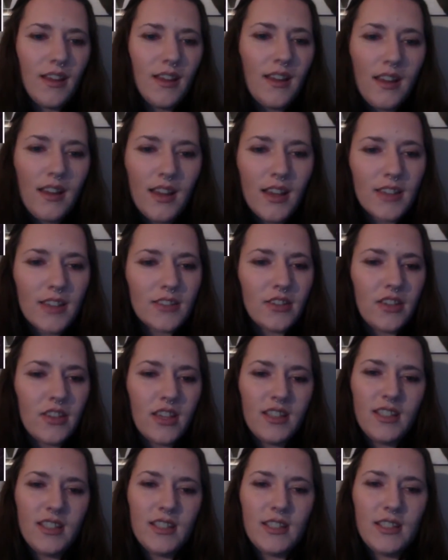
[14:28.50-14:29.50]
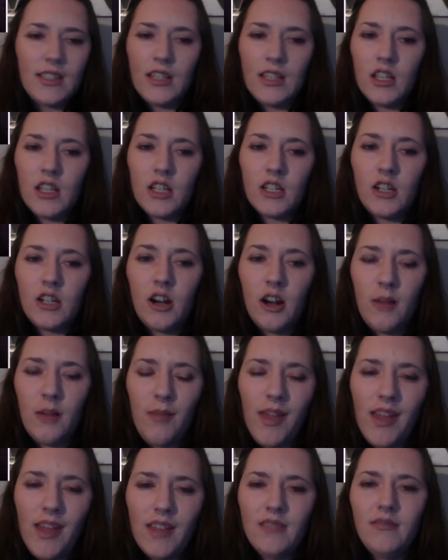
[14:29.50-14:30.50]
So this is Dillion
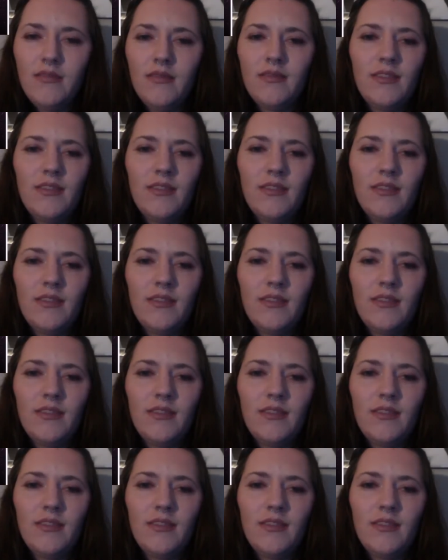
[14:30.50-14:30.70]
Cartman.